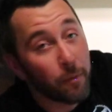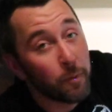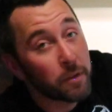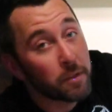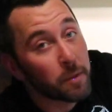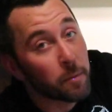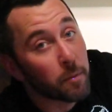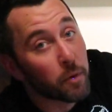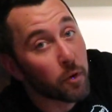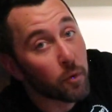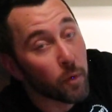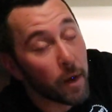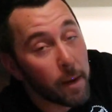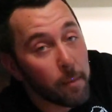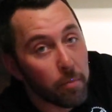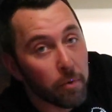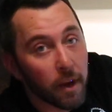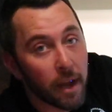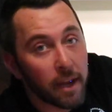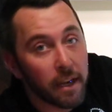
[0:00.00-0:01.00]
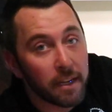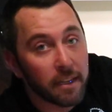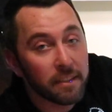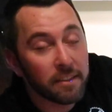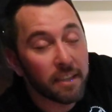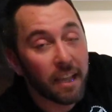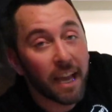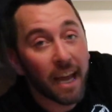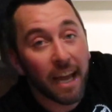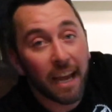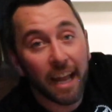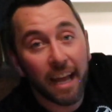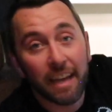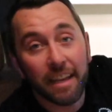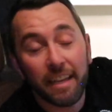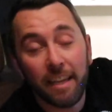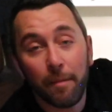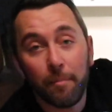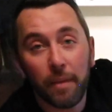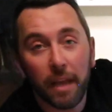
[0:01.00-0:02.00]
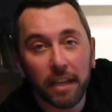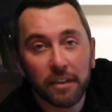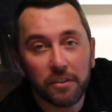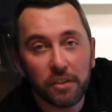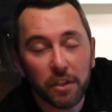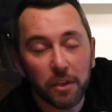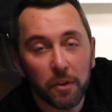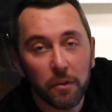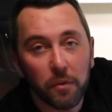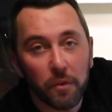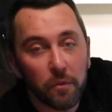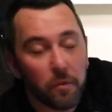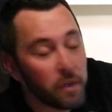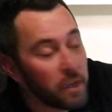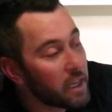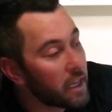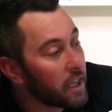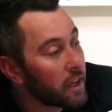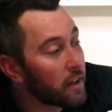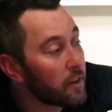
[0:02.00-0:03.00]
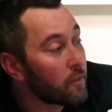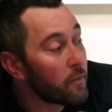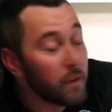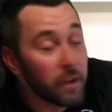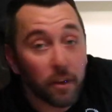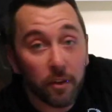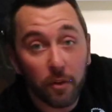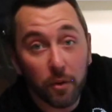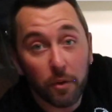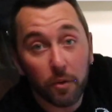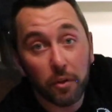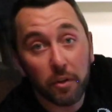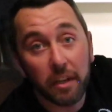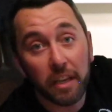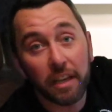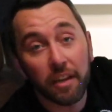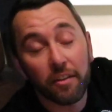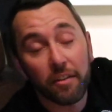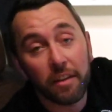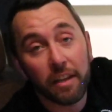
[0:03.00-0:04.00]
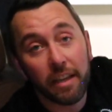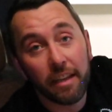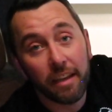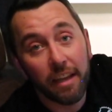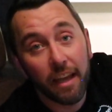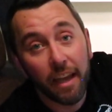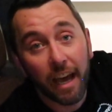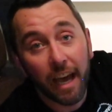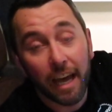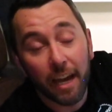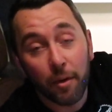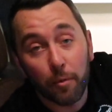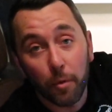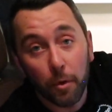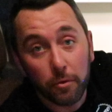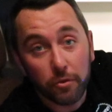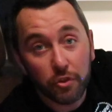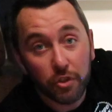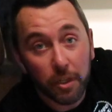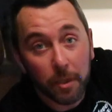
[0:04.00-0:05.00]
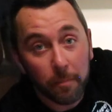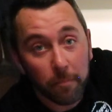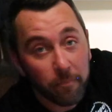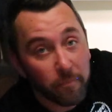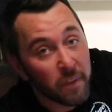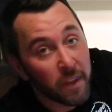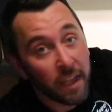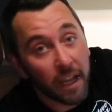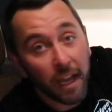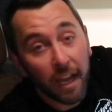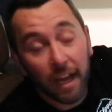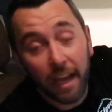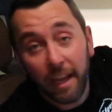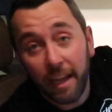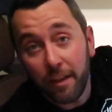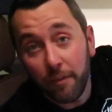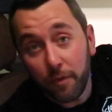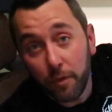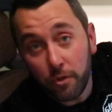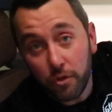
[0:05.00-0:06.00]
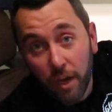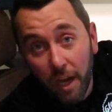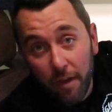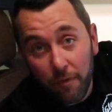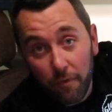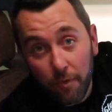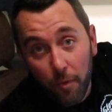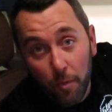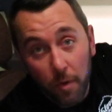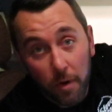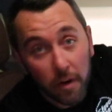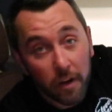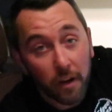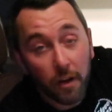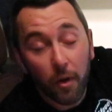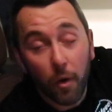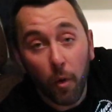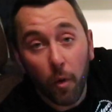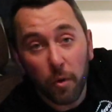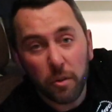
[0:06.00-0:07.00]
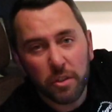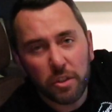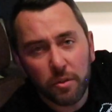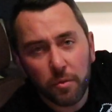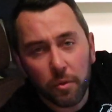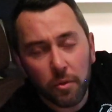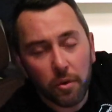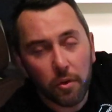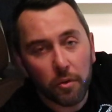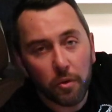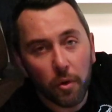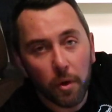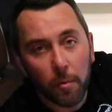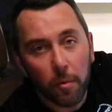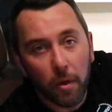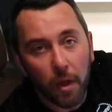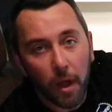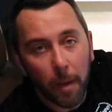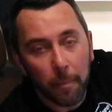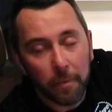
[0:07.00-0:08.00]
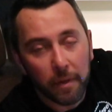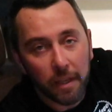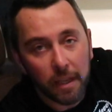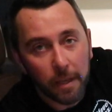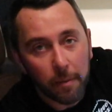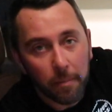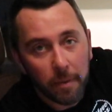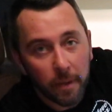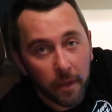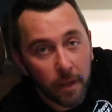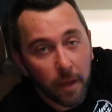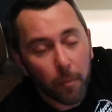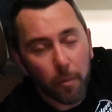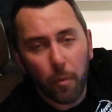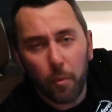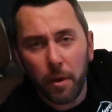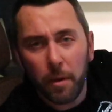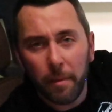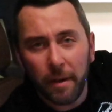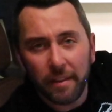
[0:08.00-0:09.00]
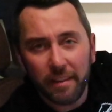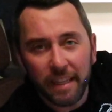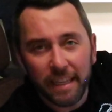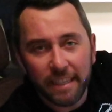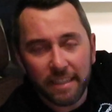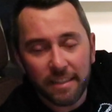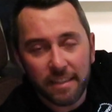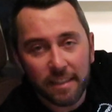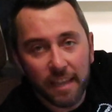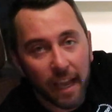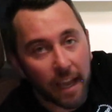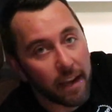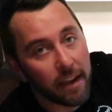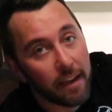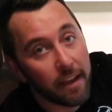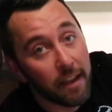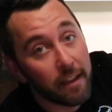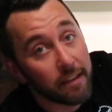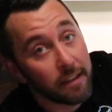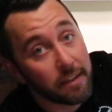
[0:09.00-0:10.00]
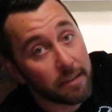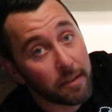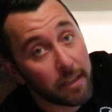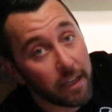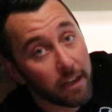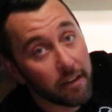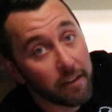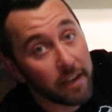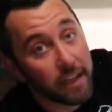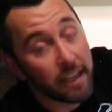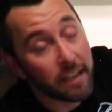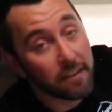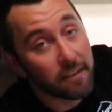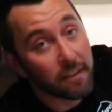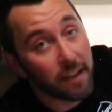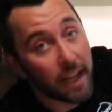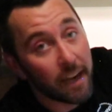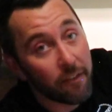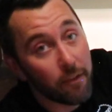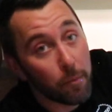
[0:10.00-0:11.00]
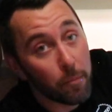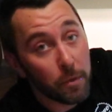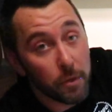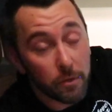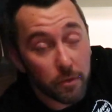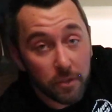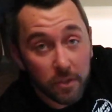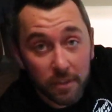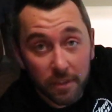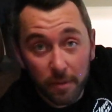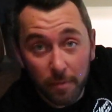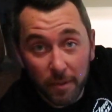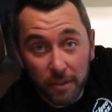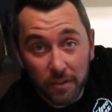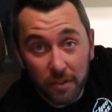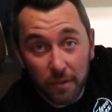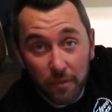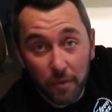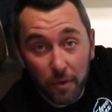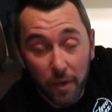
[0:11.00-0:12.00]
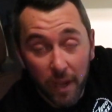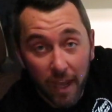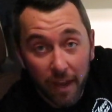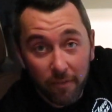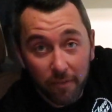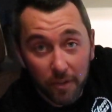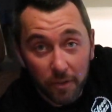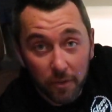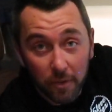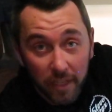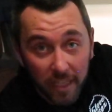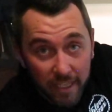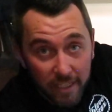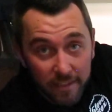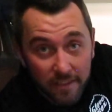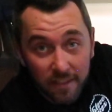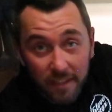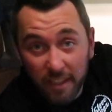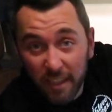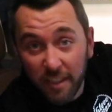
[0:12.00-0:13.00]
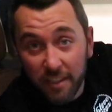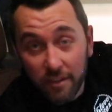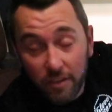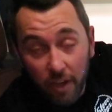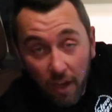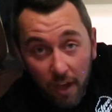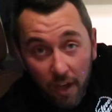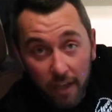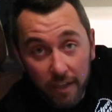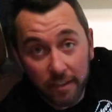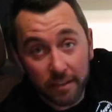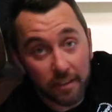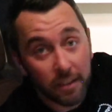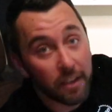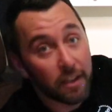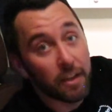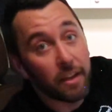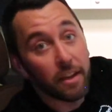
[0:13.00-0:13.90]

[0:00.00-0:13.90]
with some great products on how to keep the exterior of your vehicle looking clean on a road trip, if you drive for work, or just with your normal upkeep. What about the inside? This area gets a lot of abuse, especially if you have little kids, dogs,